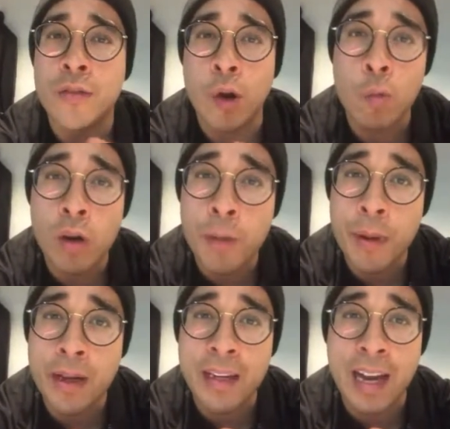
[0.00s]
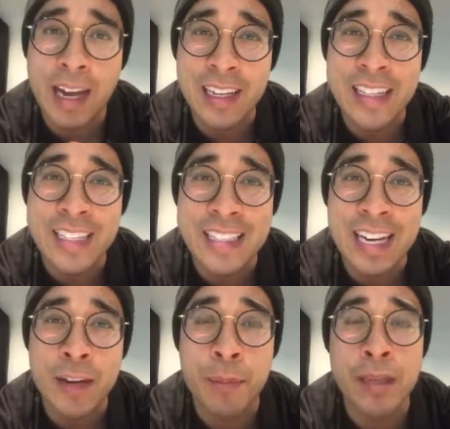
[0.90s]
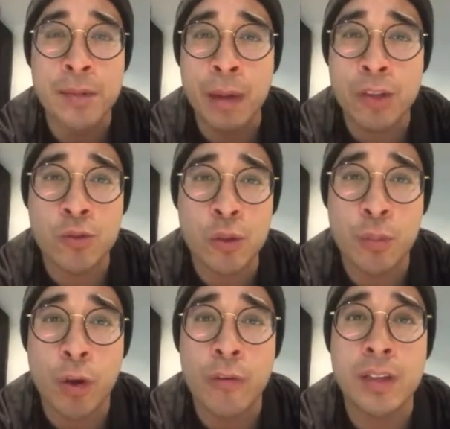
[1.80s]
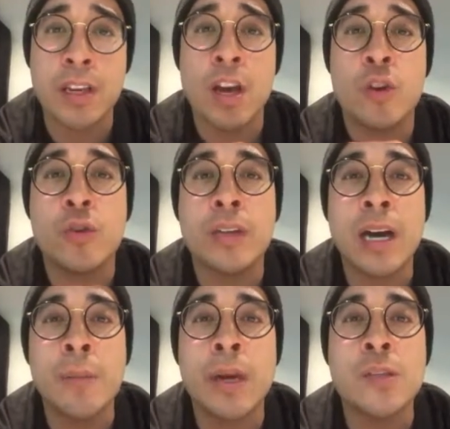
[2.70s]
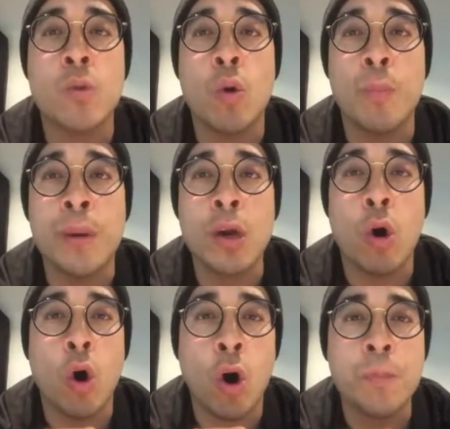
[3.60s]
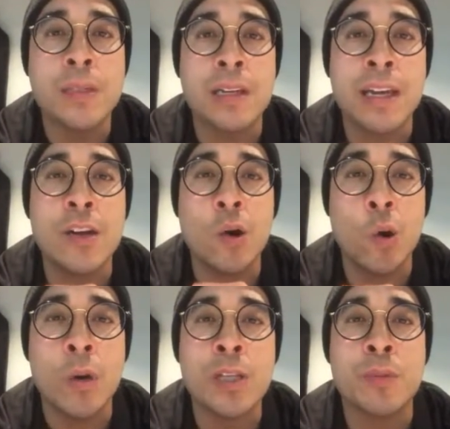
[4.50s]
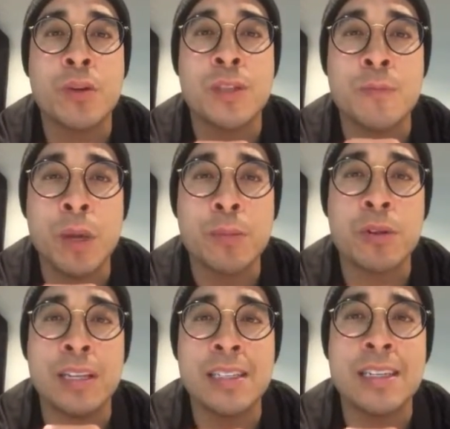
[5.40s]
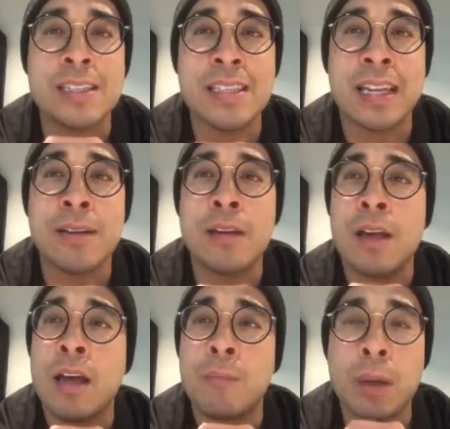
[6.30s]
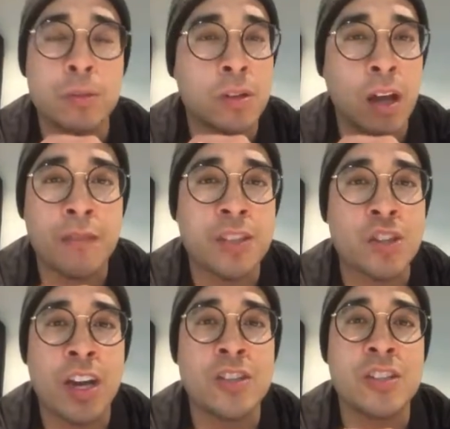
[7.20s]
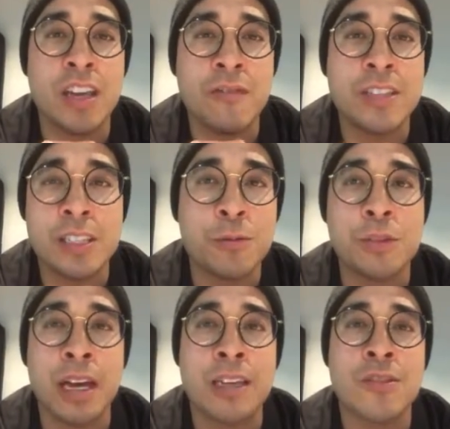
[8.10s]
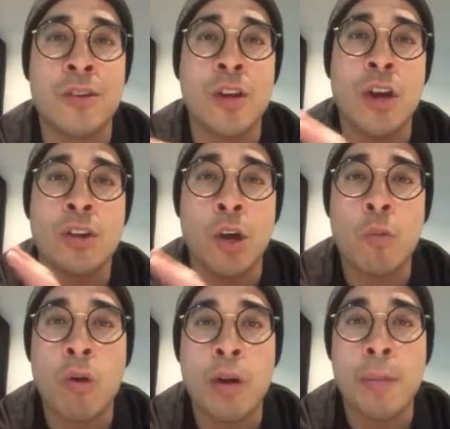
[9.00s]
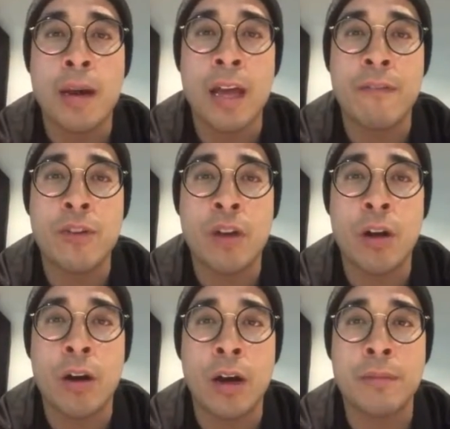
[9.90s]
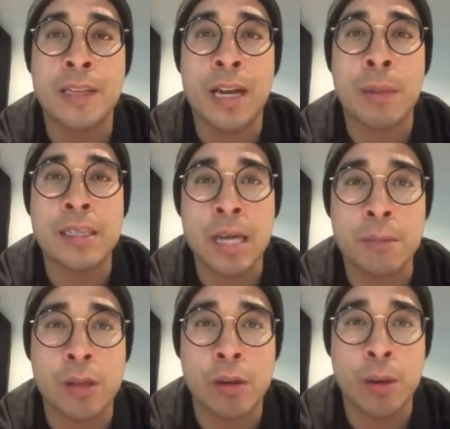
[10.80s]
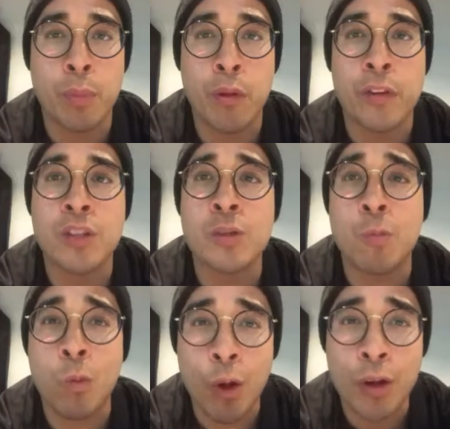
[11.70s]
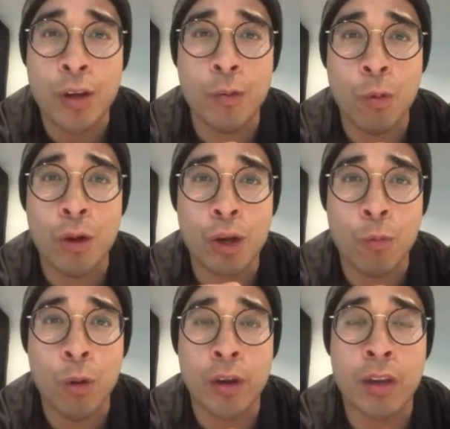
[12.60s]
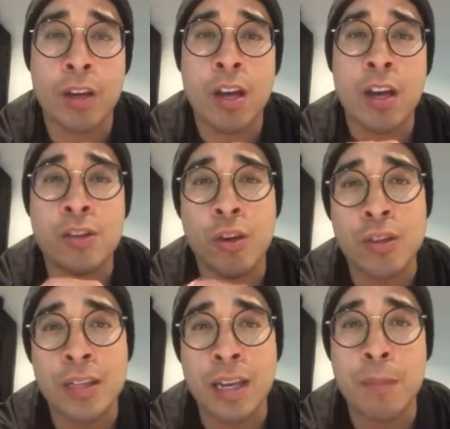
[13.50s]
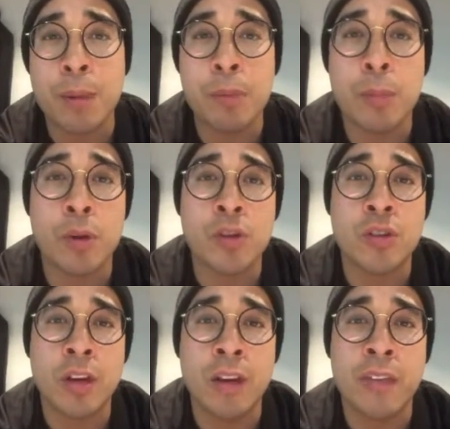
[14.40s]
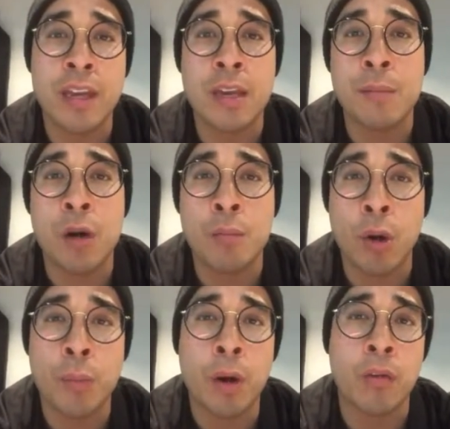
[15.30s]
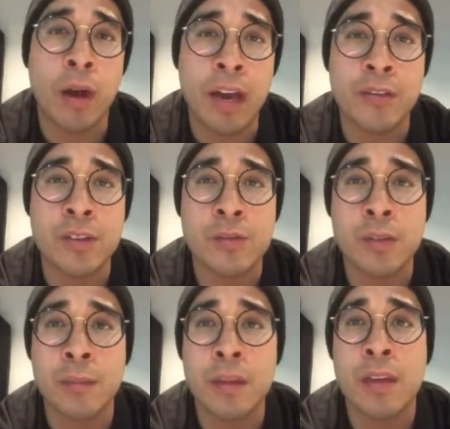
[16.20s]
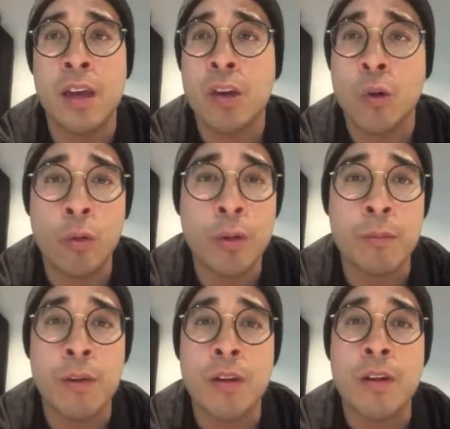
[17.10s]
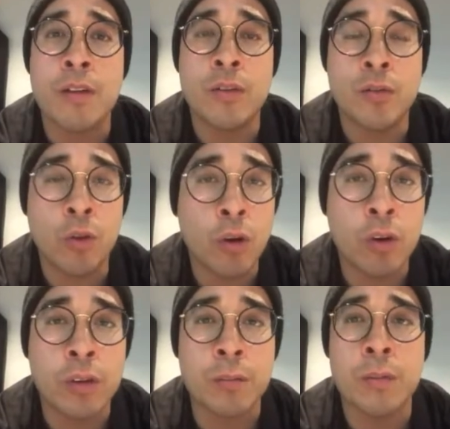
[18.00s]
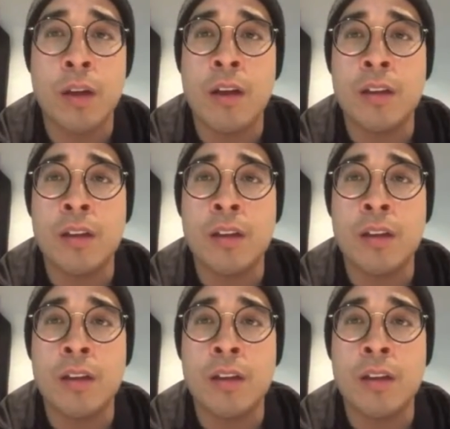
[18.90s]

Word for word: Don't worry about culling the database and making sure it's perfect. Your database will be obsolete always because there's people listing, selling, people's lives are changing every single day. So don't worry about having your uh, database absolutely perfect. Just work it, work it, work it. Don't delete people because you don't have their email, mobile, or address or something. Call them, door knock them.